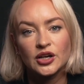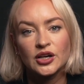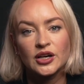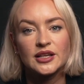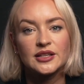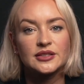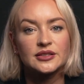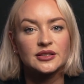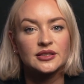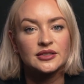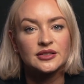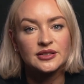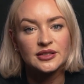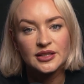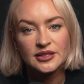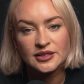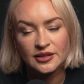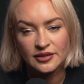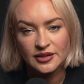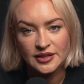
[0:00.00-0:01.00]
is
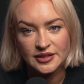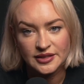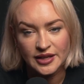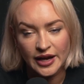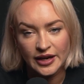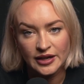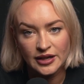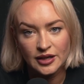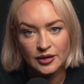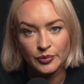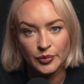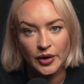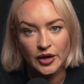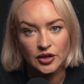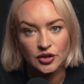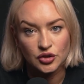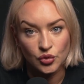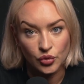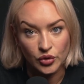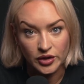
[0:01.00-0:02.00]
consistently cited
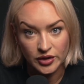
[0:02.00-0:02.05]
but you're